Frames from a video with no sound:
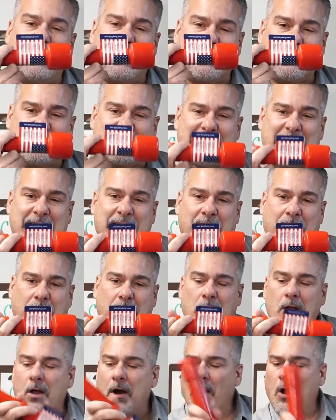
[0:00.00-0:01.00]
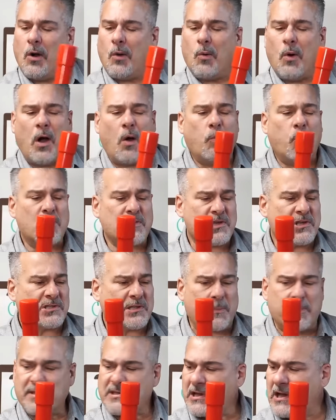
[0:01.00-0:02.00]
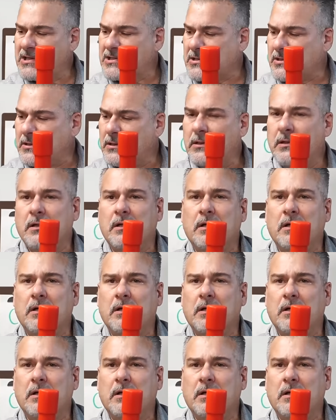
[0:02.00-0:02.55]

Extender. Where's the Stubby's cousin?